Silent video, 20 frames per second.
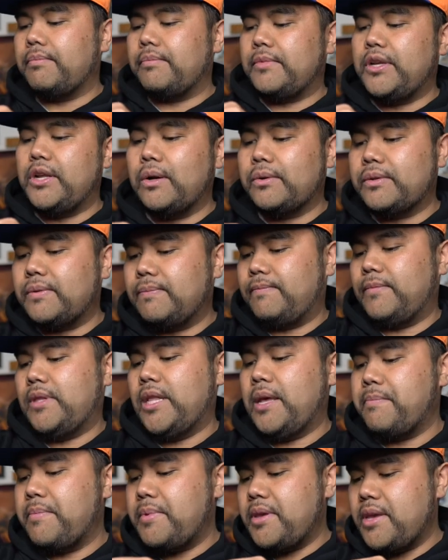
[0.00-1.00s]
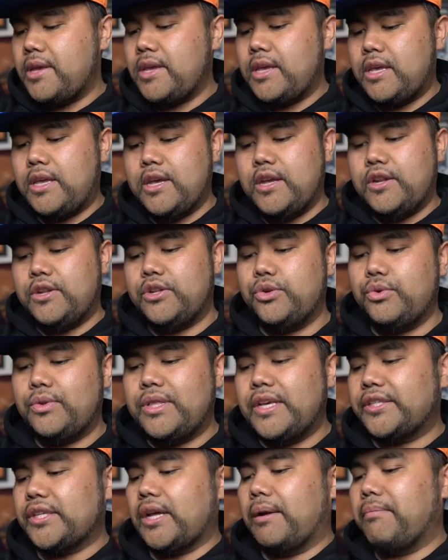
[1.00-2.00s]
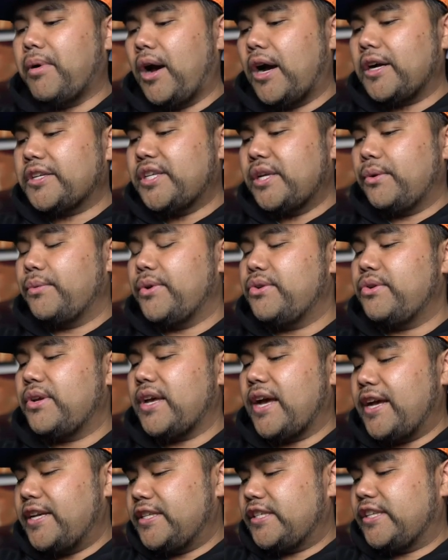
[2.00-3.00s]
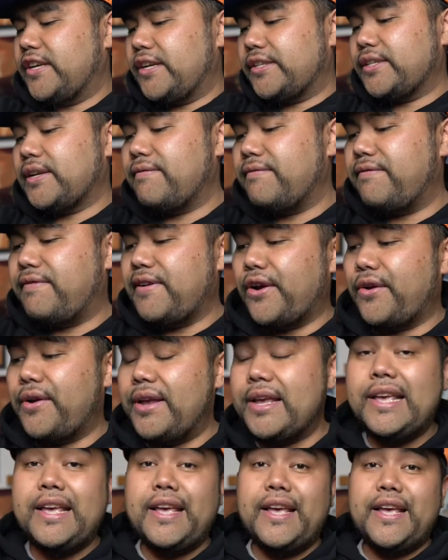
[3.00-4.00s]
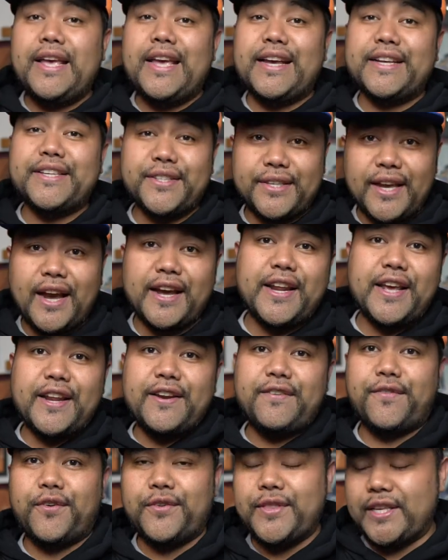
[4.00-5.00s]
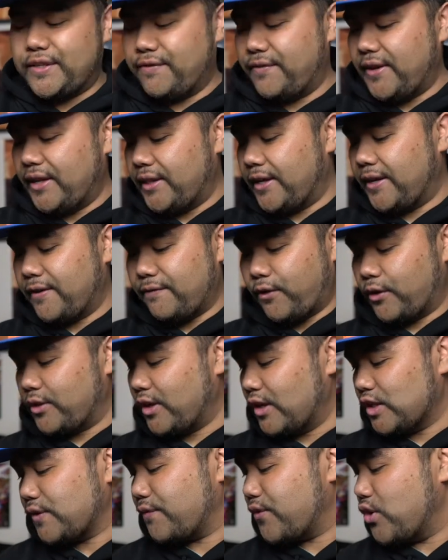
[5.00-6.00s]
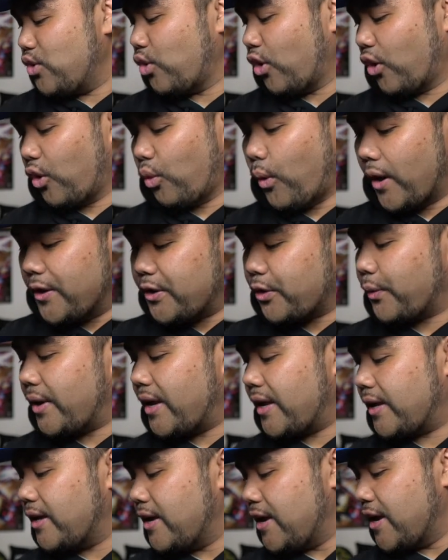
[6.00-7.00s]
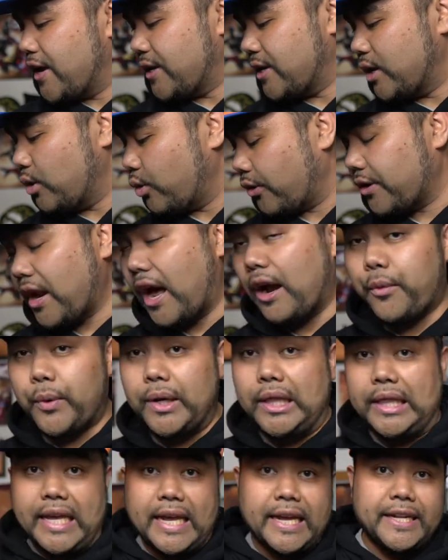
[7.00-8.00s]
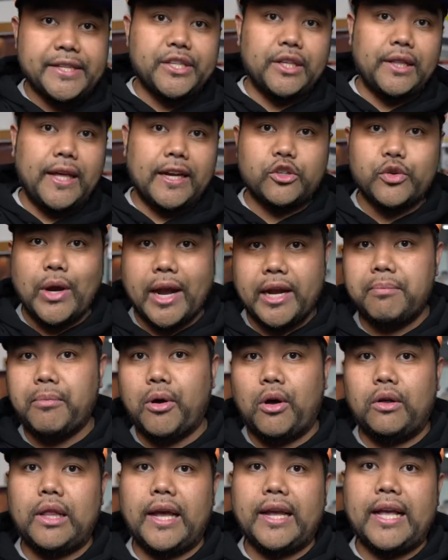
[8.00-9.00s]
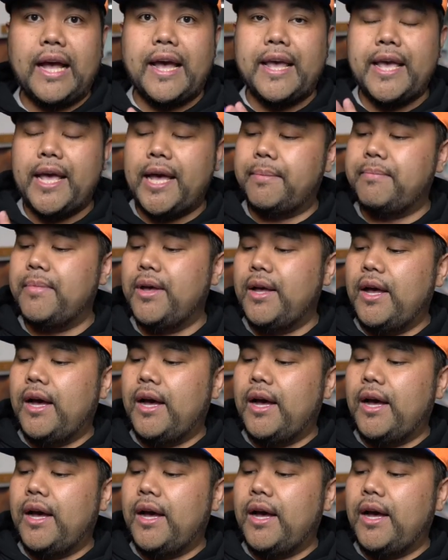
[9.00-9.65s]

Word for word: you know, let me do this unboxing with you guys because I'm very excited for this villain. For those of you who are wondering, you know, who are not really into like Dragon Ball like I am,